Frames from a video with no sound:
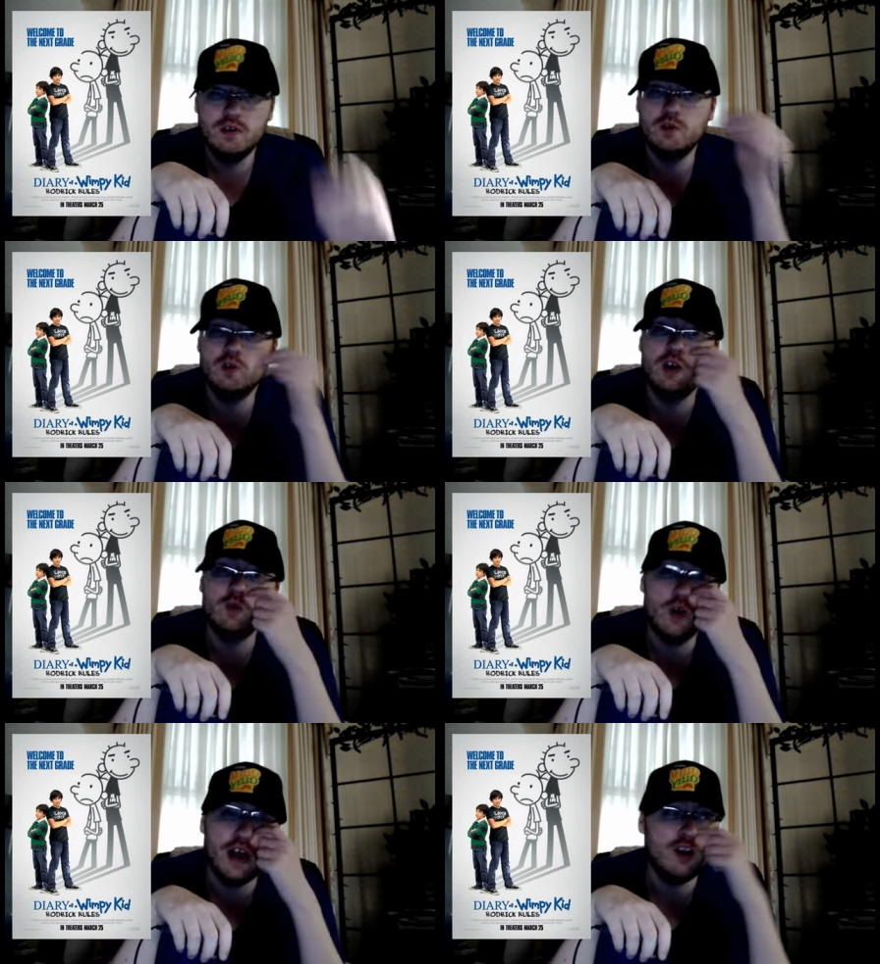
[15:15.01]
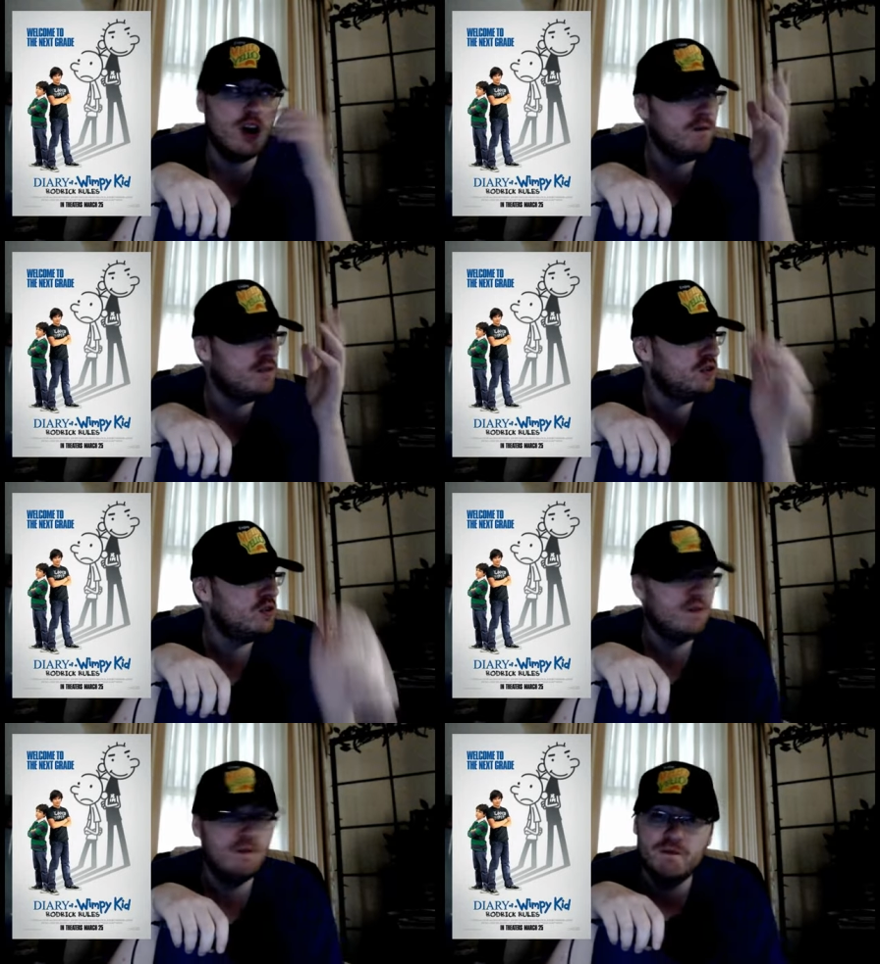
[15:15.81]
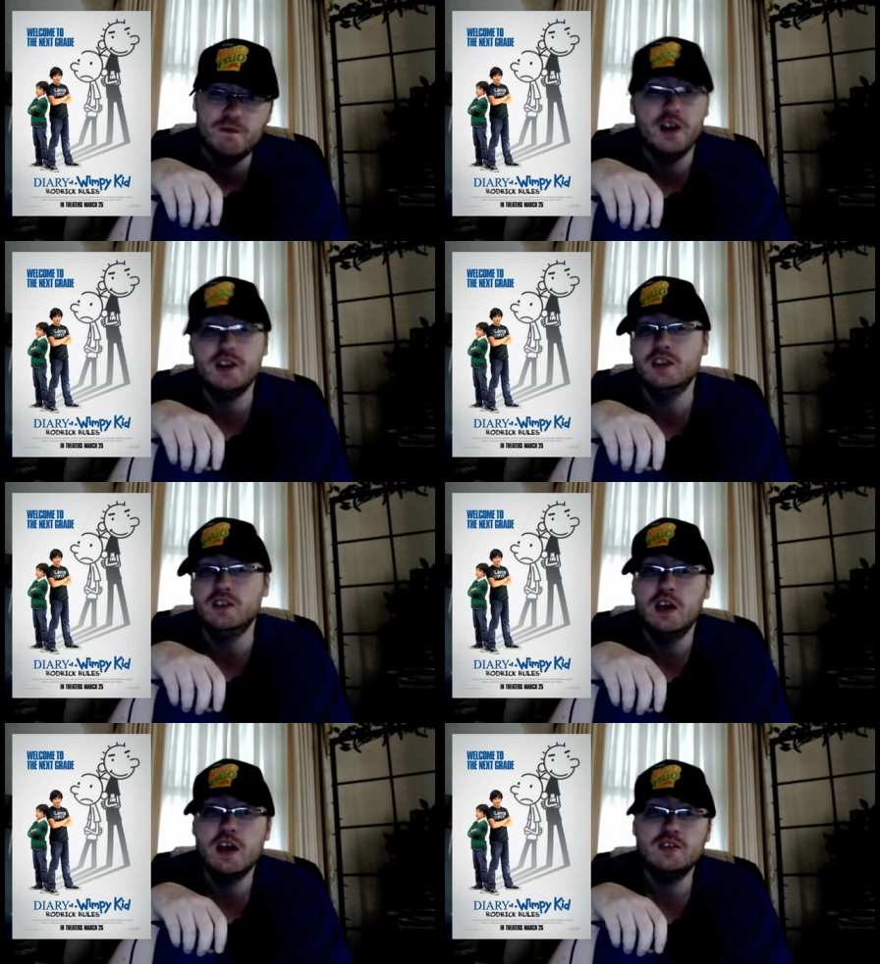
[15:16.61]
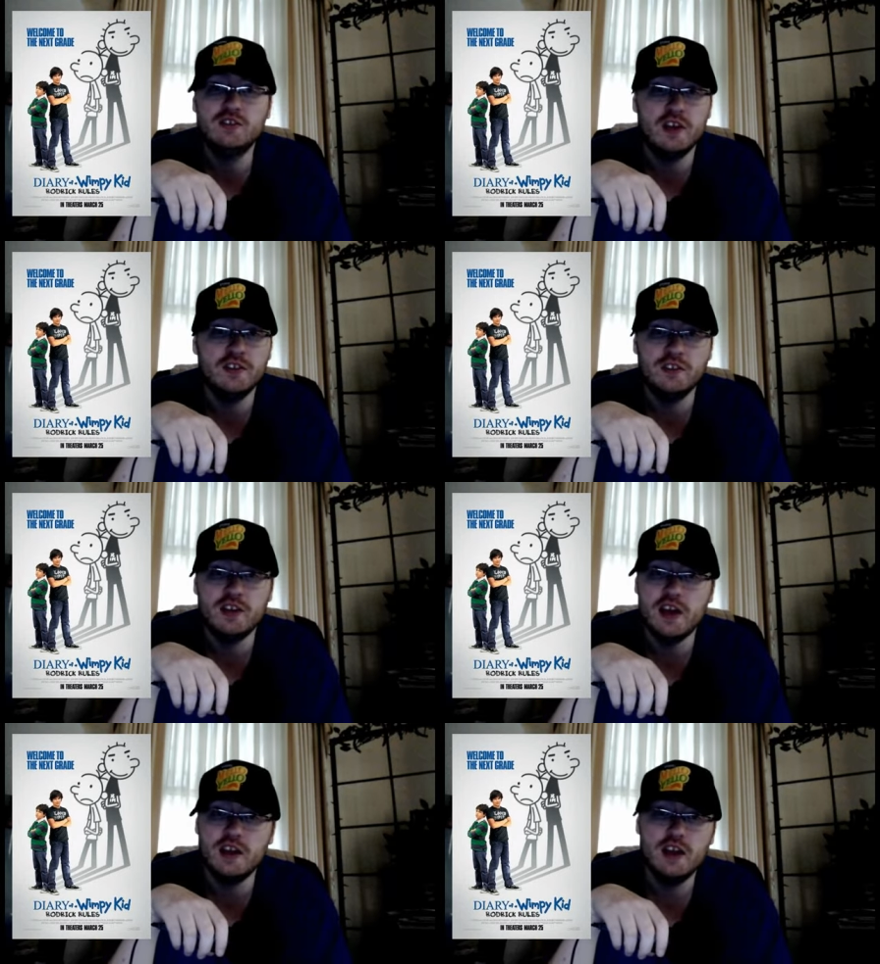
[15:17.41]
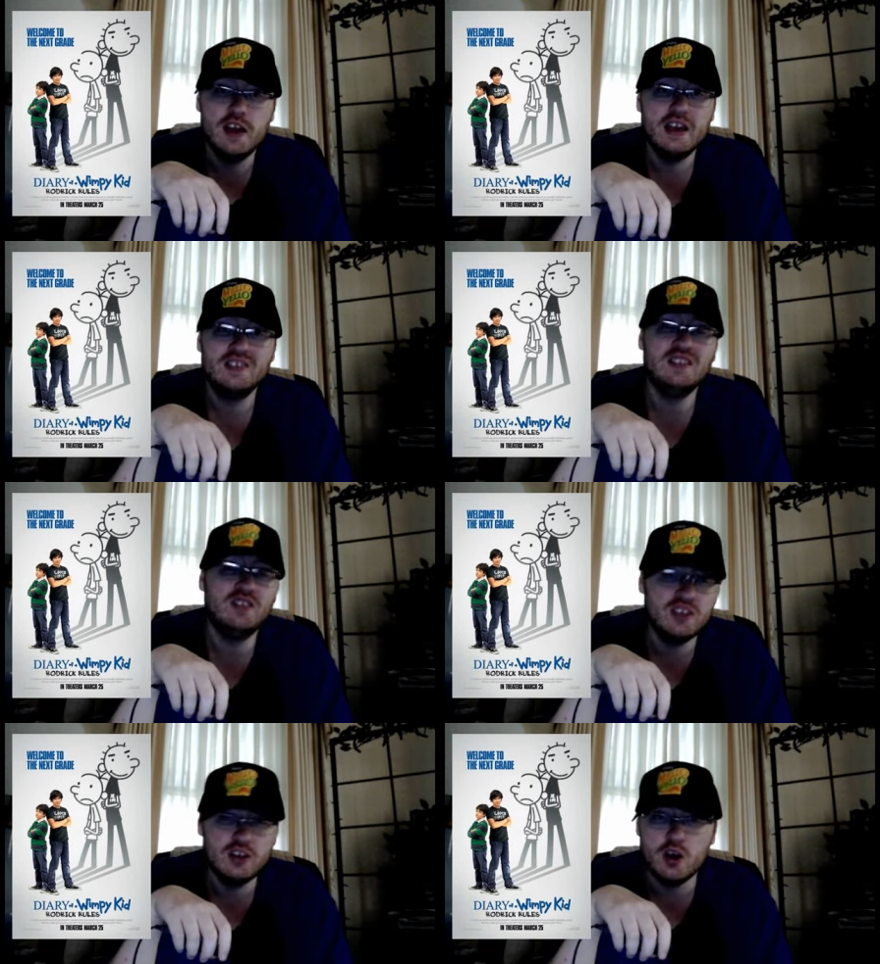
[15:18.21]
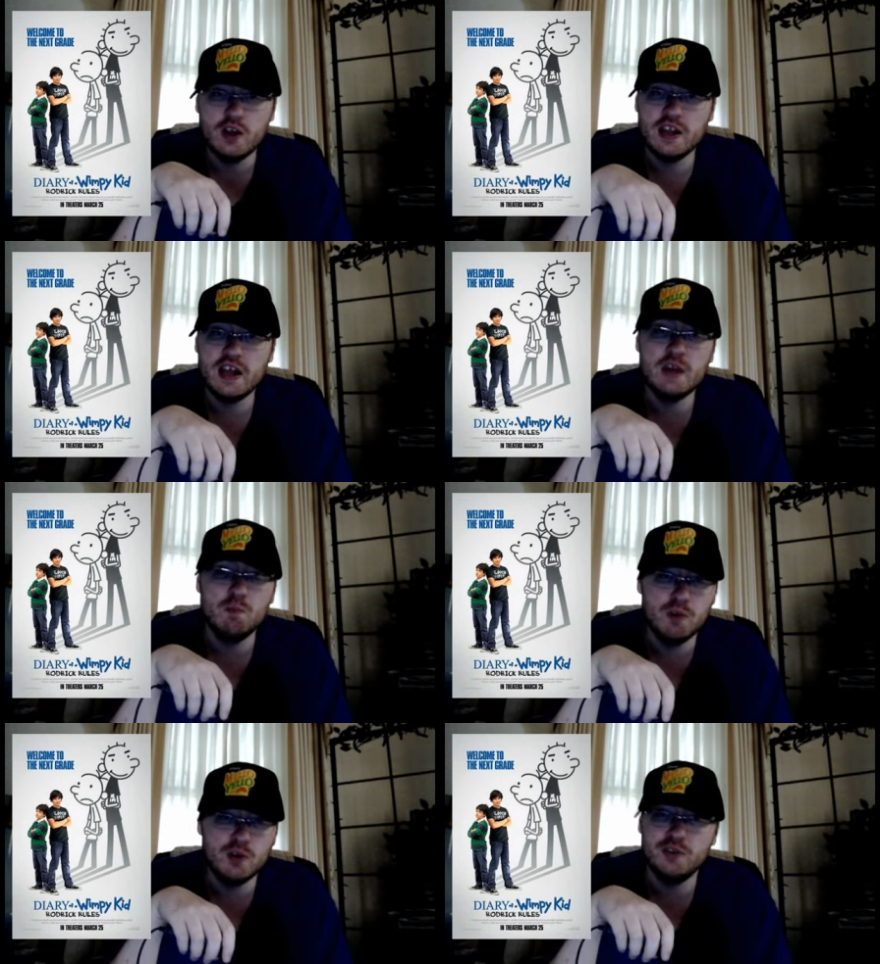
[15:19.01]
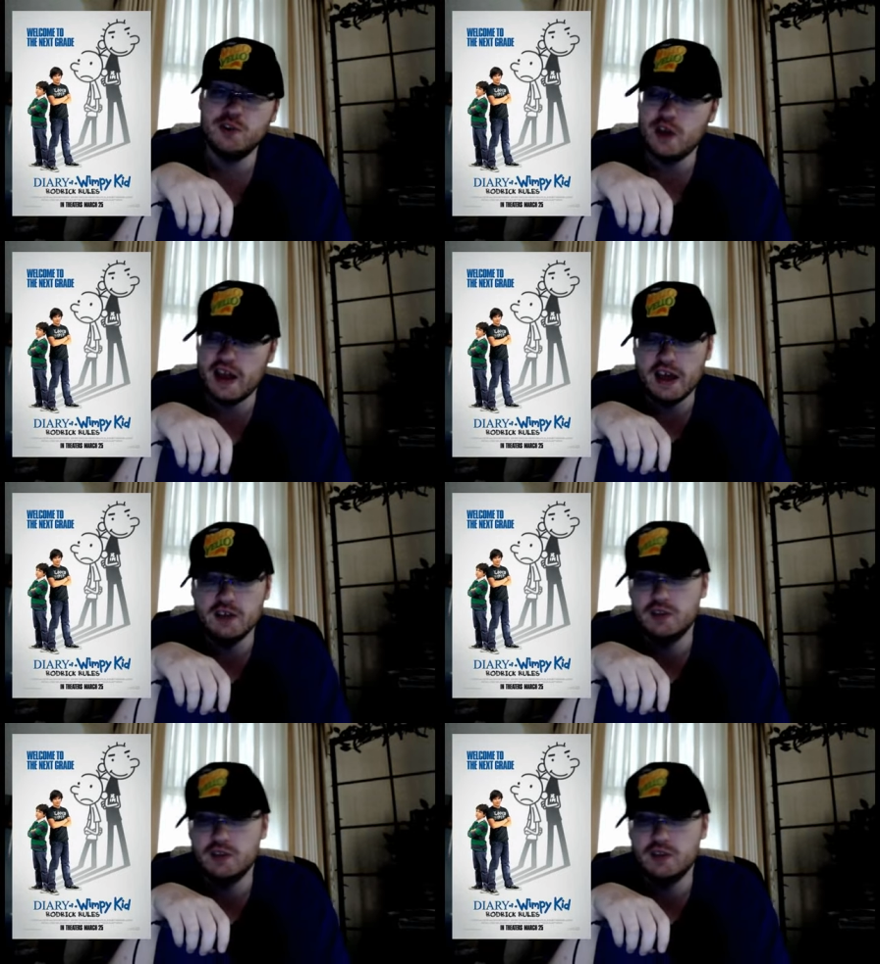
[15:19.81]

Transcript: And ride off into the fucking sunset, then sit on it and burn their ass.